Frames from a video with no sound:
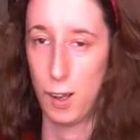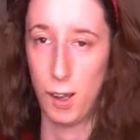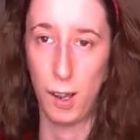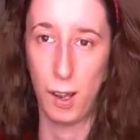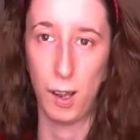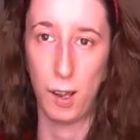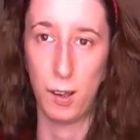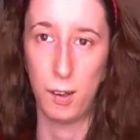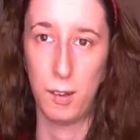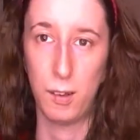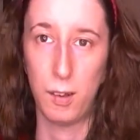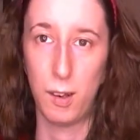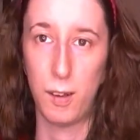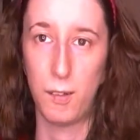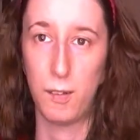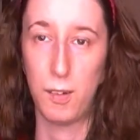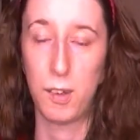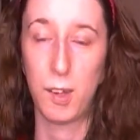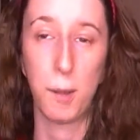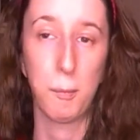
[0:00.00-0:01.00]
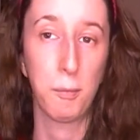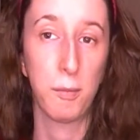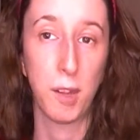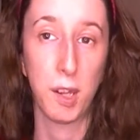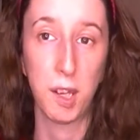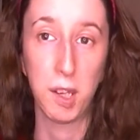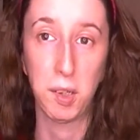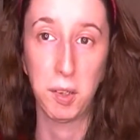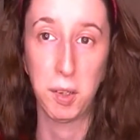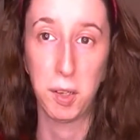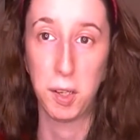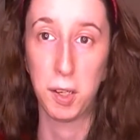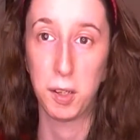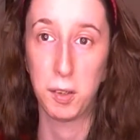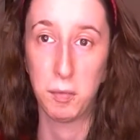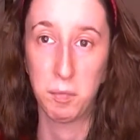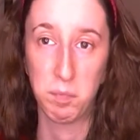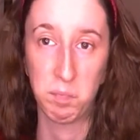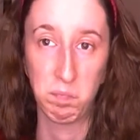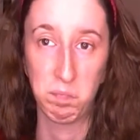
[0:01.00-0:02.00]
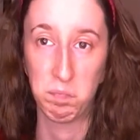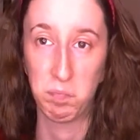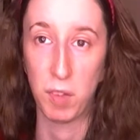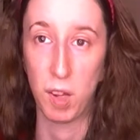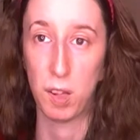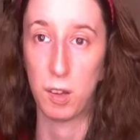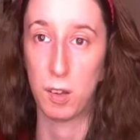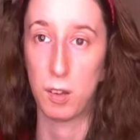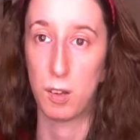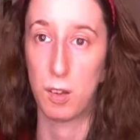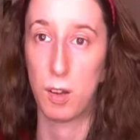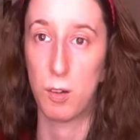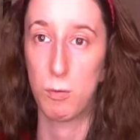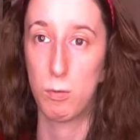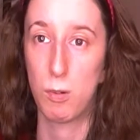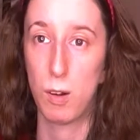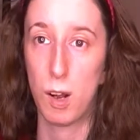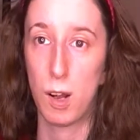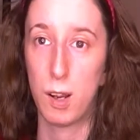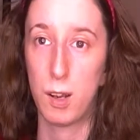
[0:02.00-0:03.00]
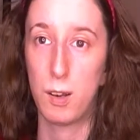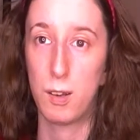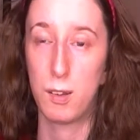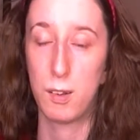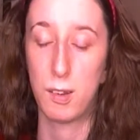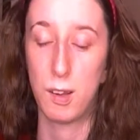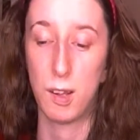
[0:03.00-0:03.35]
and if something doesn't go right,